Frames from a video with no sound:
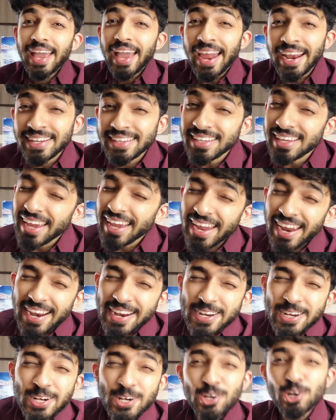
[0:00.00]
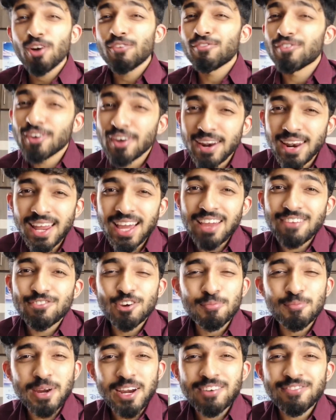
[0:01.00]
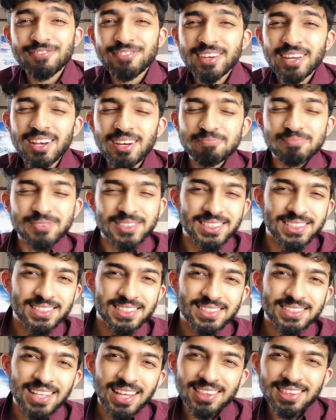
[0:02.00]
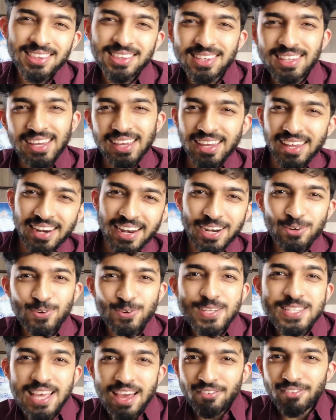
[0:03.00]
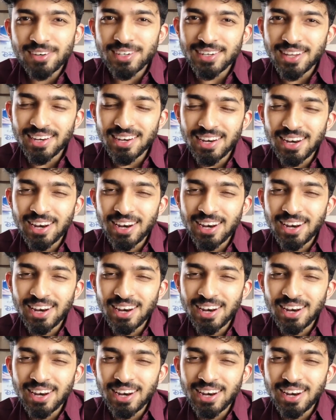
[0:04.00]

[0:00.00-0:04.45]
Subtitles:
At the end of your life, you might feel nothing great was ever done,